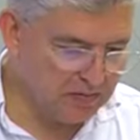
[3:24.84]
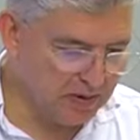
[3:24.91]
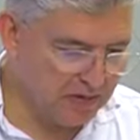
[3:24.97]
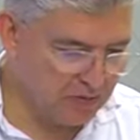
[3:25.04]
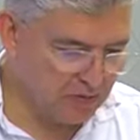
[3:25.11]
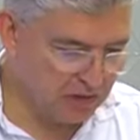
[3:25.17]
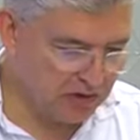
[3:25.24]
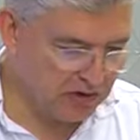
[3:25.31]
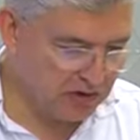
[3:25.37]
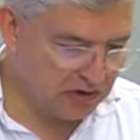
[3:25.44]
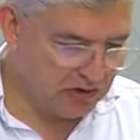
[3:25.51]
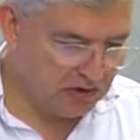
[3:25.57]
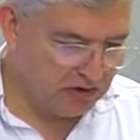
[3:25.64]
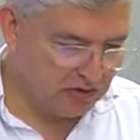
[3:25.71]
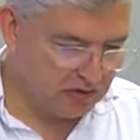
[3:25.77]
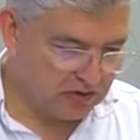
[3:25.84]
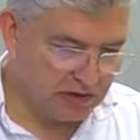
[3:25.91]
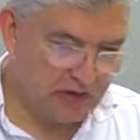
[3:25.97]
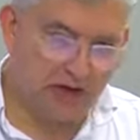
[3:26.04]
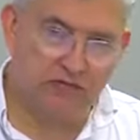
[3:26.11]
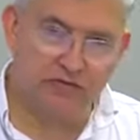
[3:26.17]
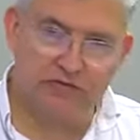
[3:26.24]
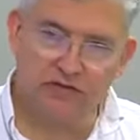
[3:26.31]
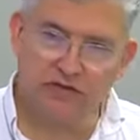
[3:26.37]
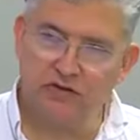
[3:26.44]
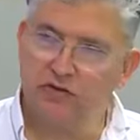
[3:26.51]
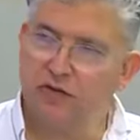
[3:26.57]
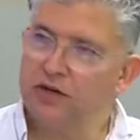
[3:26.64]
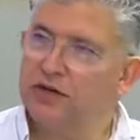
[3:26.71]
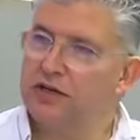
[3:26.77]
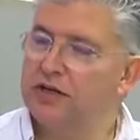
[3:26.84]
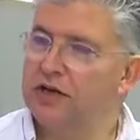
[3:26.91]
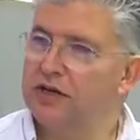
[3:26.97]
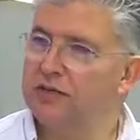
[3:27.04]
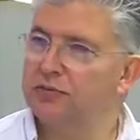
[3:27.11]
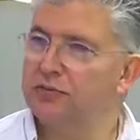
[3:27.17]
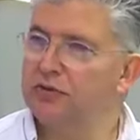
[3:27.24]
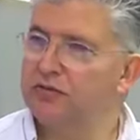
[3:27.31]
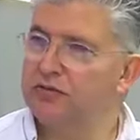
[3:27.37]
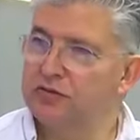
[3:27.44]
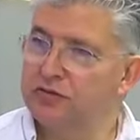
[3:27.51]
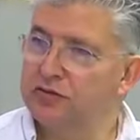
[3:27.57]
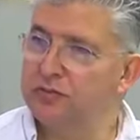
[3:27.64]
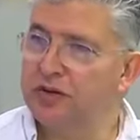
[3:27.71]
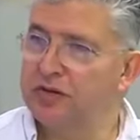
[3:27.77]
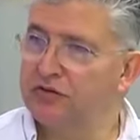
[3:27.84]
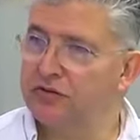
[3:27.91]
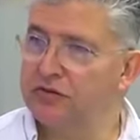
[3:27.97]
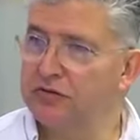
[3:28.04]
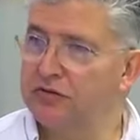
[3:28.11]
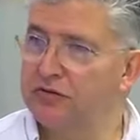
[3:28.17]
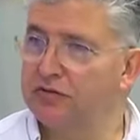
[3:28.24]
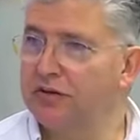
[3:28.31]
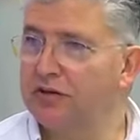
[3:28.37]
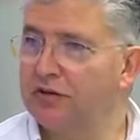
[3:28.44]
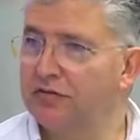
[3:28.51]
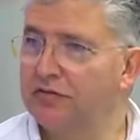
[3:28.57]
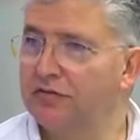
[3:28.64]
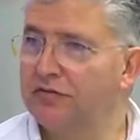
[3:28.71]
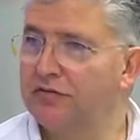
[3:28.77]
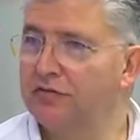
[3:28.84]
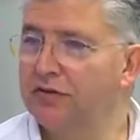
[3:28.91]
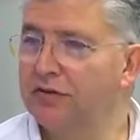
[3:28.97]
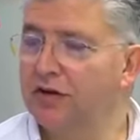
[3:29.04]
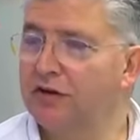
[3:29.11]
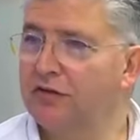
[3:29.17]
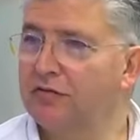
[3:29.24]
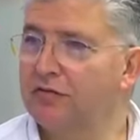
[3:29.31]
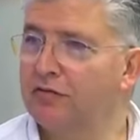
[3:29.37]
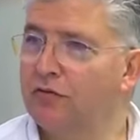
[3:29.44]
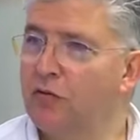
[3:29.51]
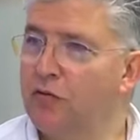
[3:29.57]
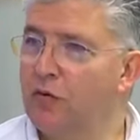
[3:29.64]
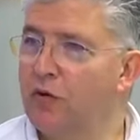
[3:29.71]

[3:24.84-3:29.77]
memory, the canvas is not a nice, beautiful, symmetrical thing of, 4